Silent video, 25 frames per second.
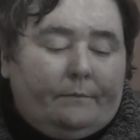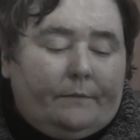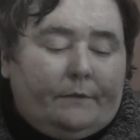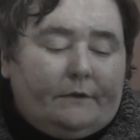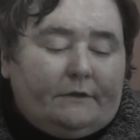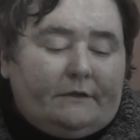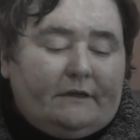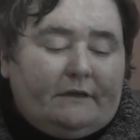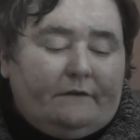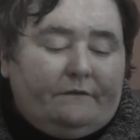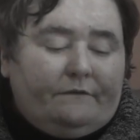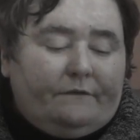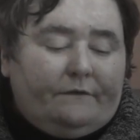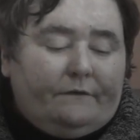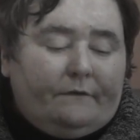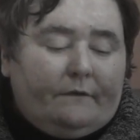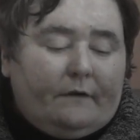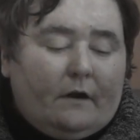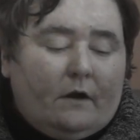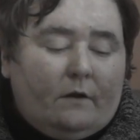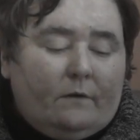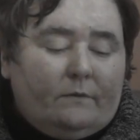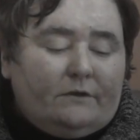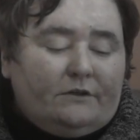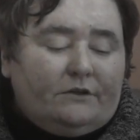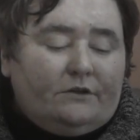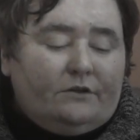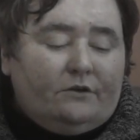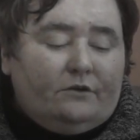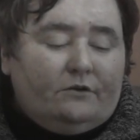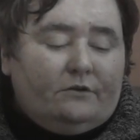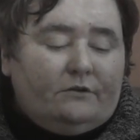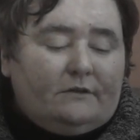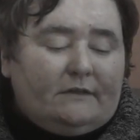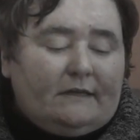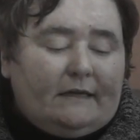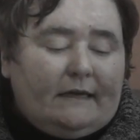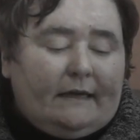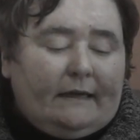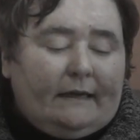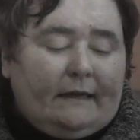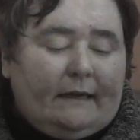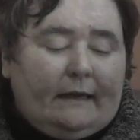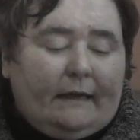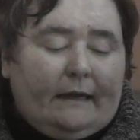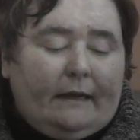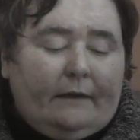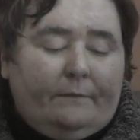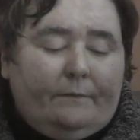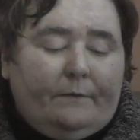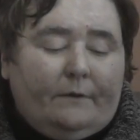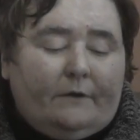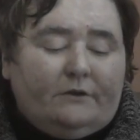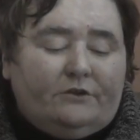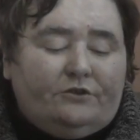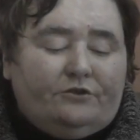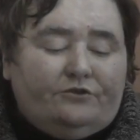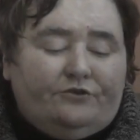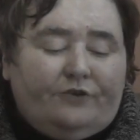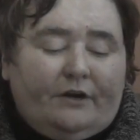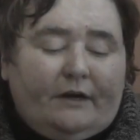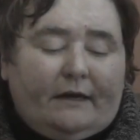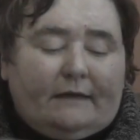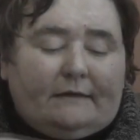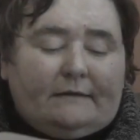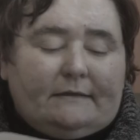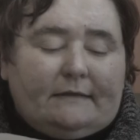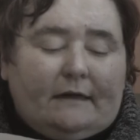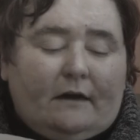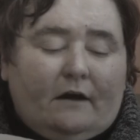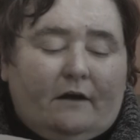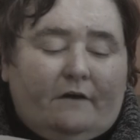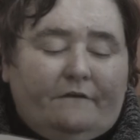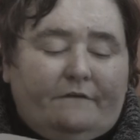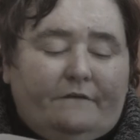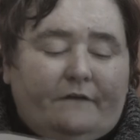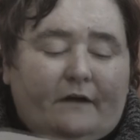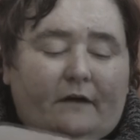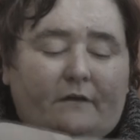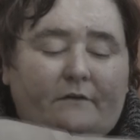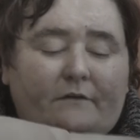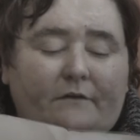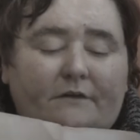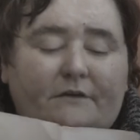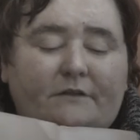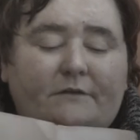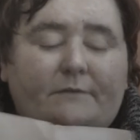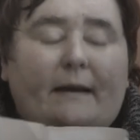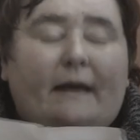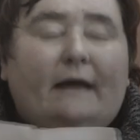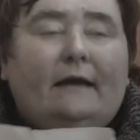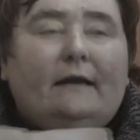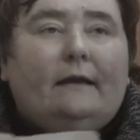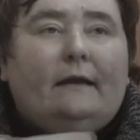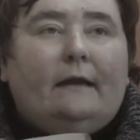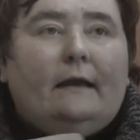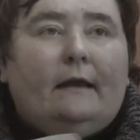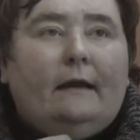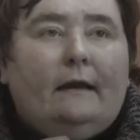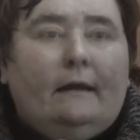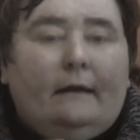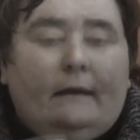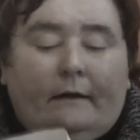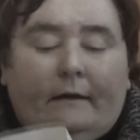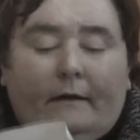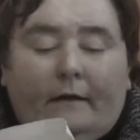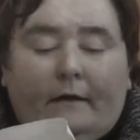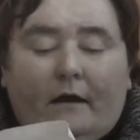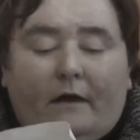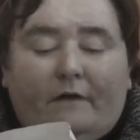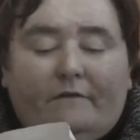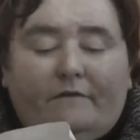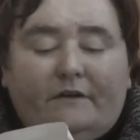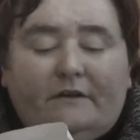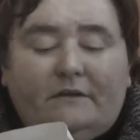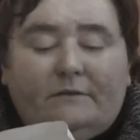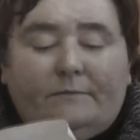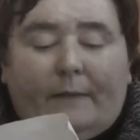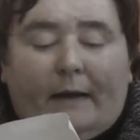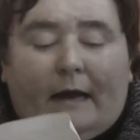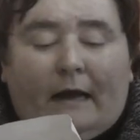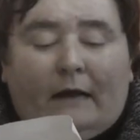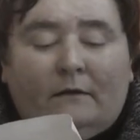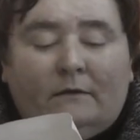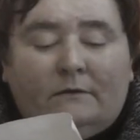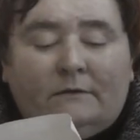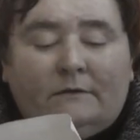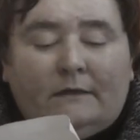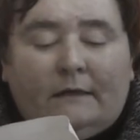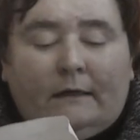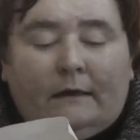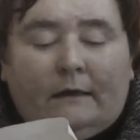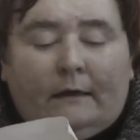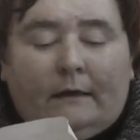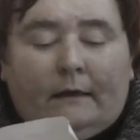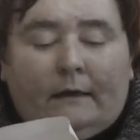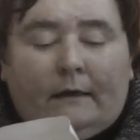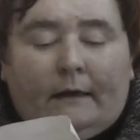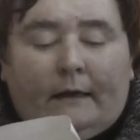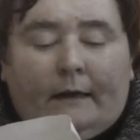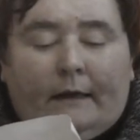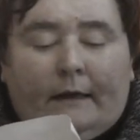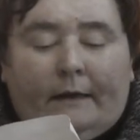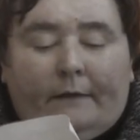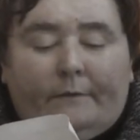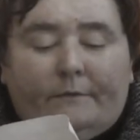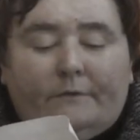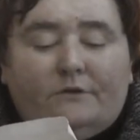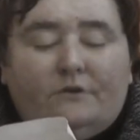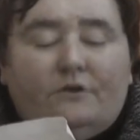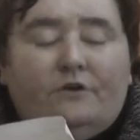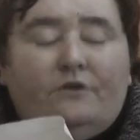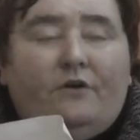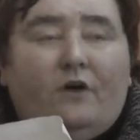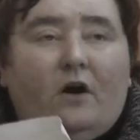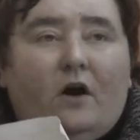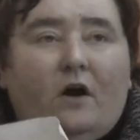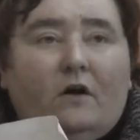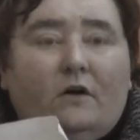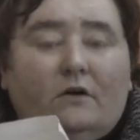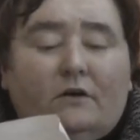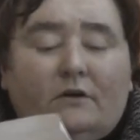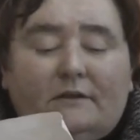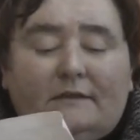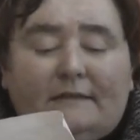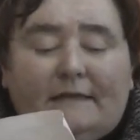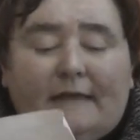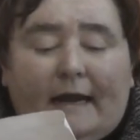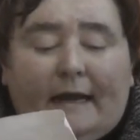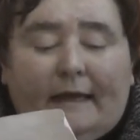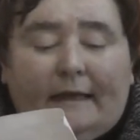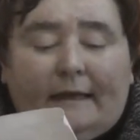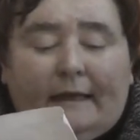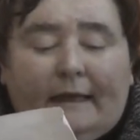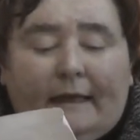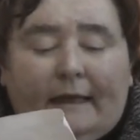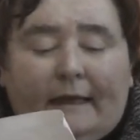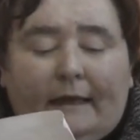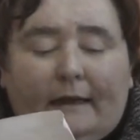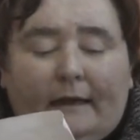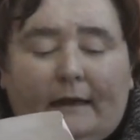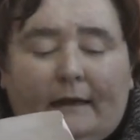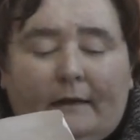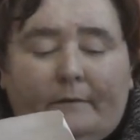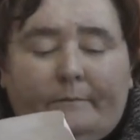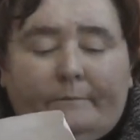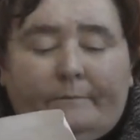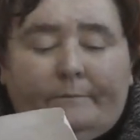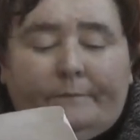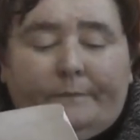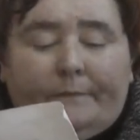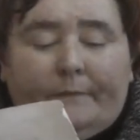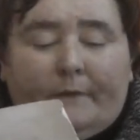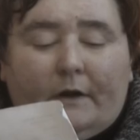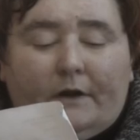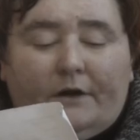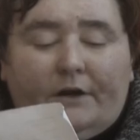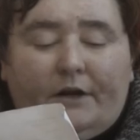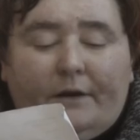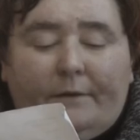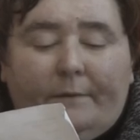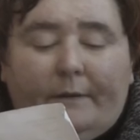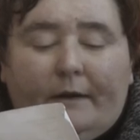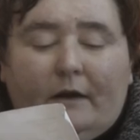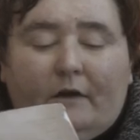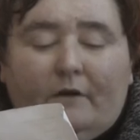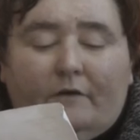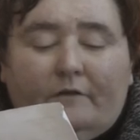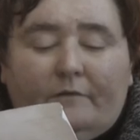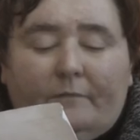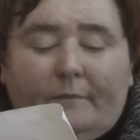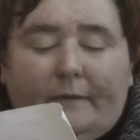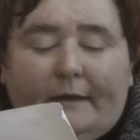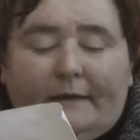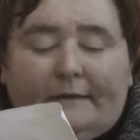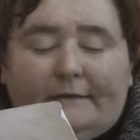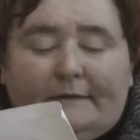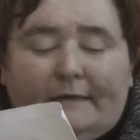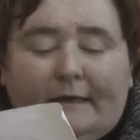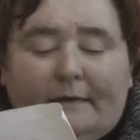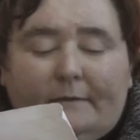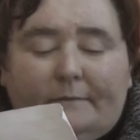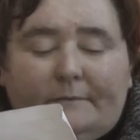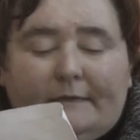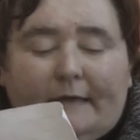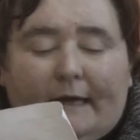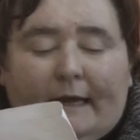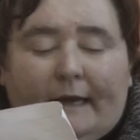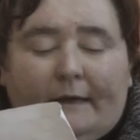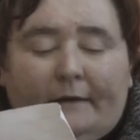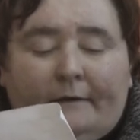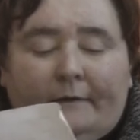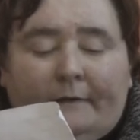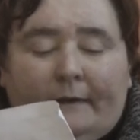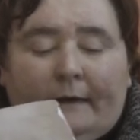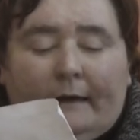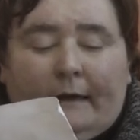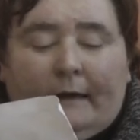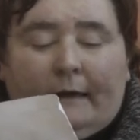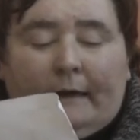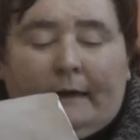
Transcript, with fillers: But if I was naughty, it was strict and I felt the smack of his belt. It was alright, I could take it. I knew he loved me deep down.